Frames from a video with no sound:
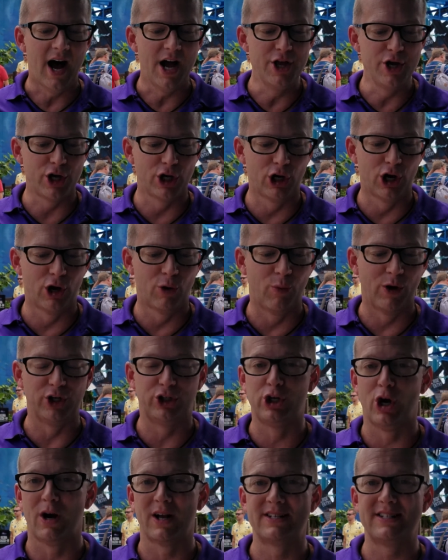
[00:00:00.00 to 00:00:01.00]
You can learn what
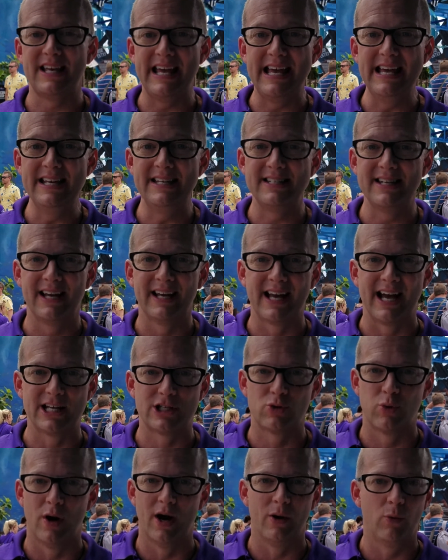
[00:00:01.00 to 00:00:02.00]
sharks eat, and
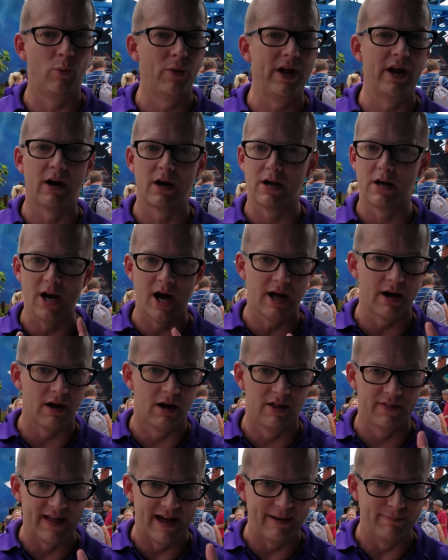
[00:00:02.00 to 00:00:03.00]
guess what? We are not
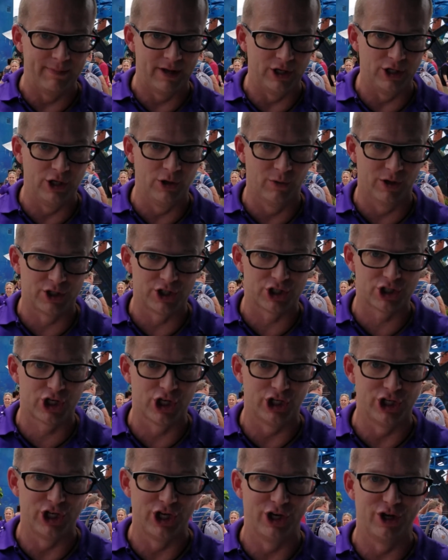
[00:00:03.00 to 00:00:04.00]
on that menu, which is
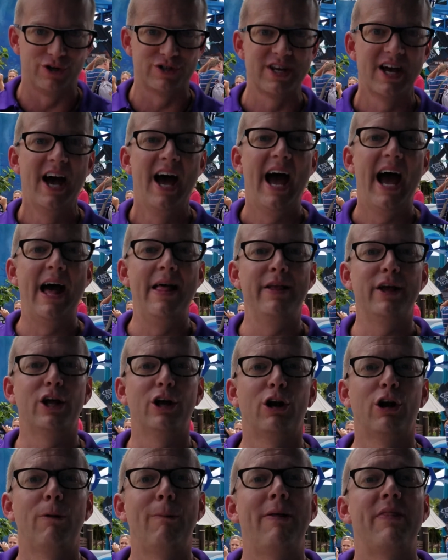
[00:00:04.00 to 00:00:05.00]
good news. And you
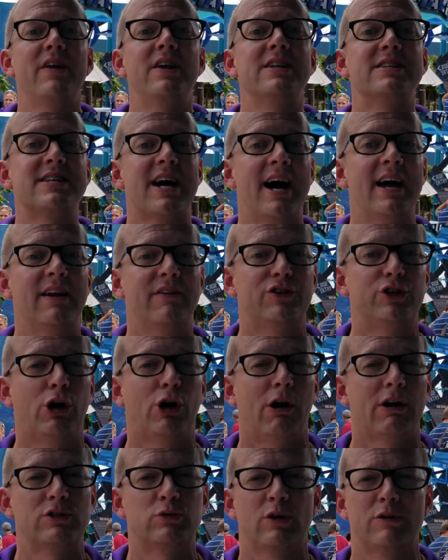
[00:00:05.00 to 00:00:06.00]
can learn about the design of
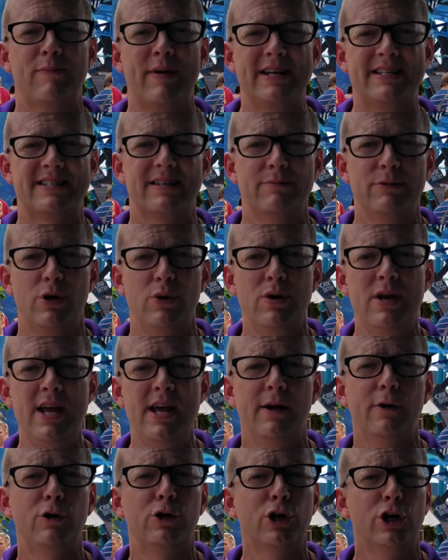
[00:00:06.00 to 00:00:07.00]
sharks, what makes them
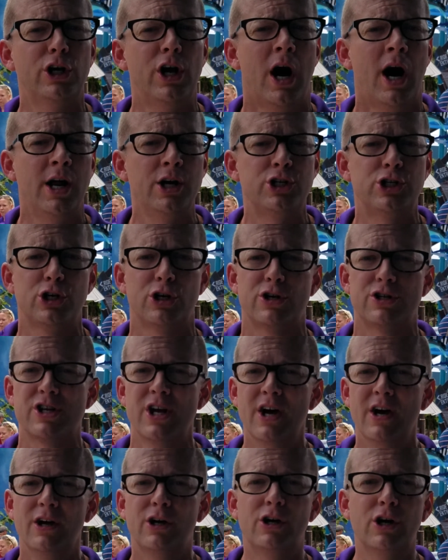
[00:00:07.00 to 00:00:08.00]
unique, good hunters,
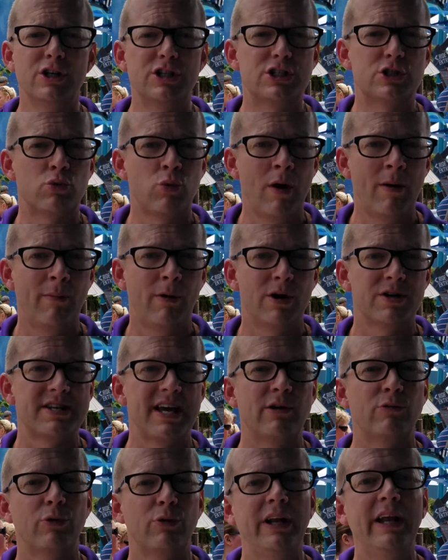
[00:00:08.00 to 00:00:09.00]
good swimmers,
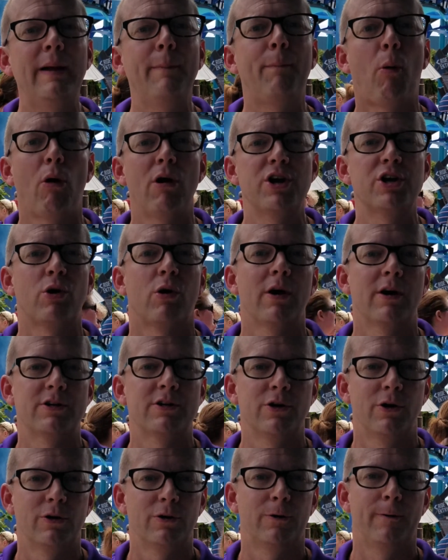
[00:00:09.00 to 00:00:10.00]
and really important to our
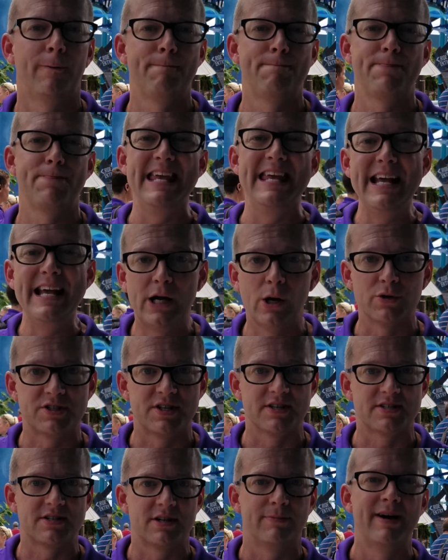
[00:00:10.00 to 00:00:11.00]
total
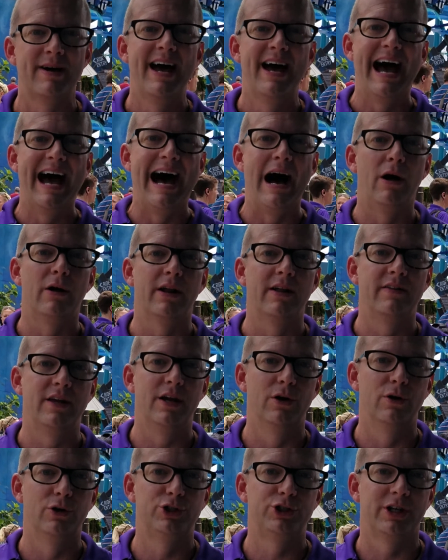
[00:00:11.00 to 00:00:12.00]
ecosystem out in
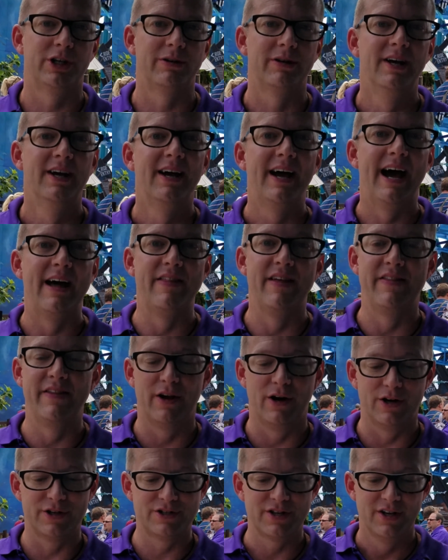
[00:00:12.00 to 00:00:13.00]
the ocean. And then
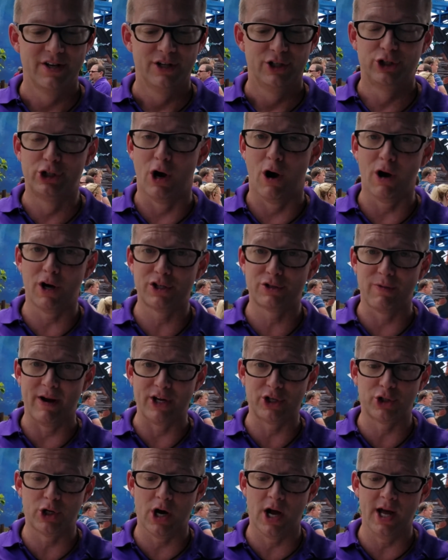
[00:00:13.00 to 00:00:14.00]
there's Sharks
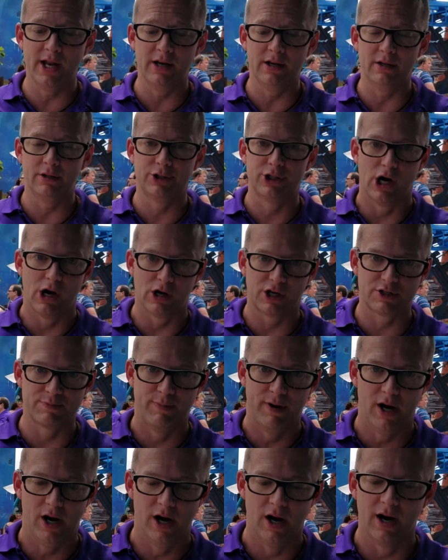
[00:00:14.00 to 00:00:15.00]
Restaurant, Sharks
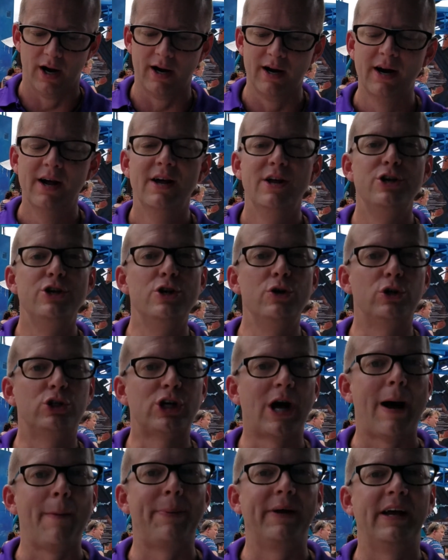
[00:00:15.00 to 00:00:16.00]
Bar, new
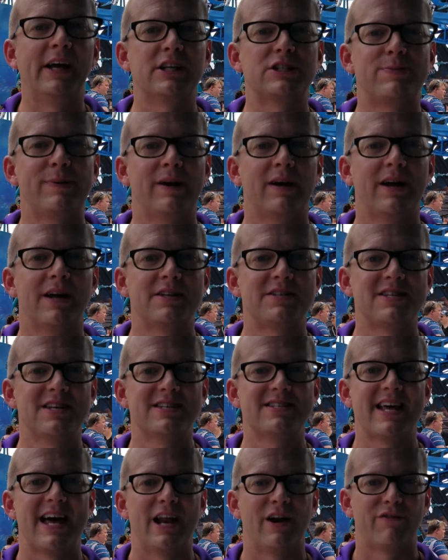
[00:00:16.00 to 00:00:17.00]
shopping
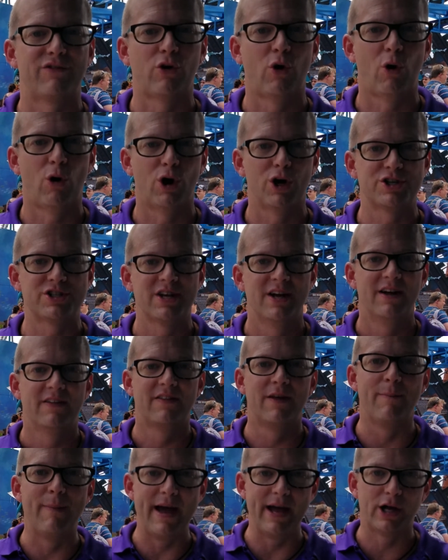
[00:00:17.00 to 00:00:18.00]
experiences, and of course,
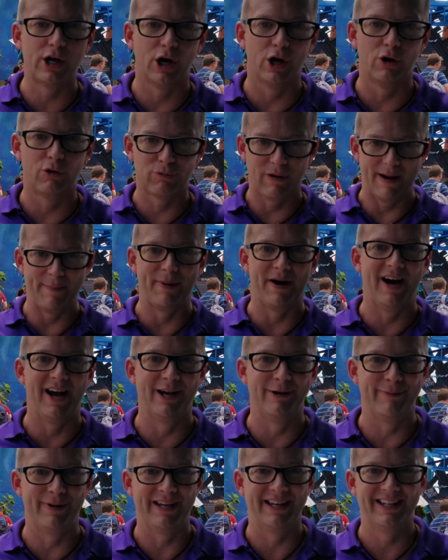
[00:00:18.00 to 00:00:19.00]
the Mako right
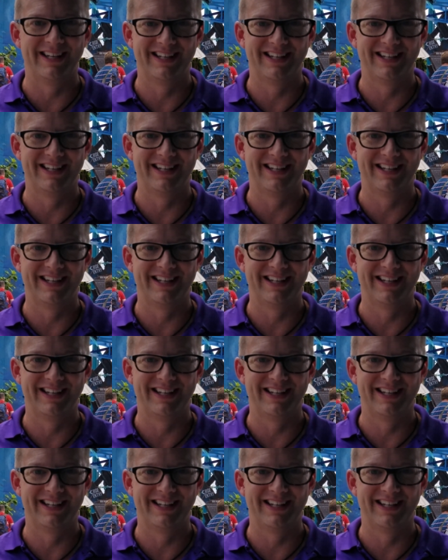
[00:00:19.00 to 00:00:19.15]
behind me.